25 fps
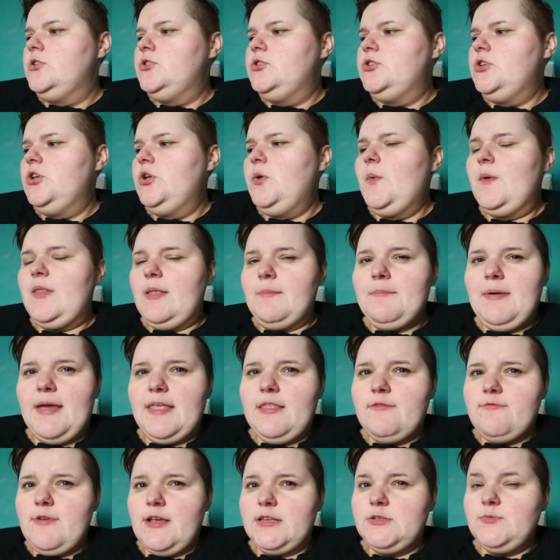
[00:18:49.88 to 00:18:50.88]
two and then pay
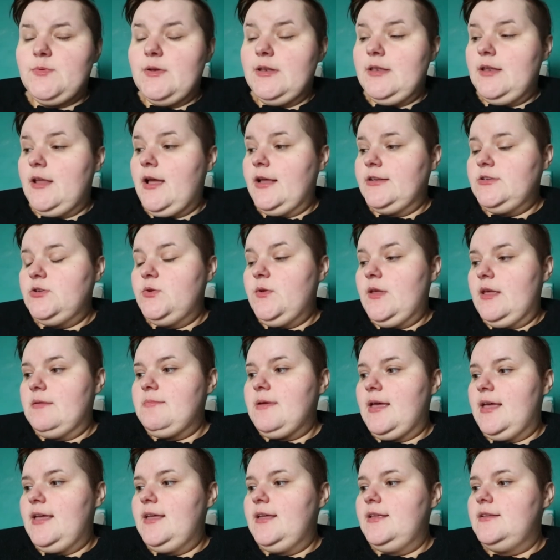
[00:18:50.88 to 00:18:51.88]
the rest when I do get
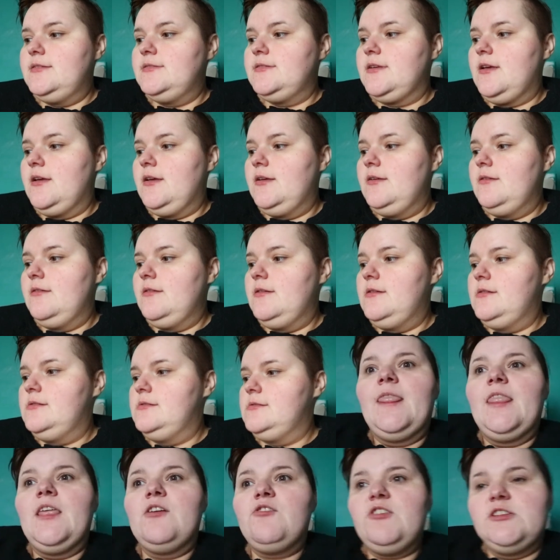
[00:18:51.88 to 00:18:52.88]
paid. So the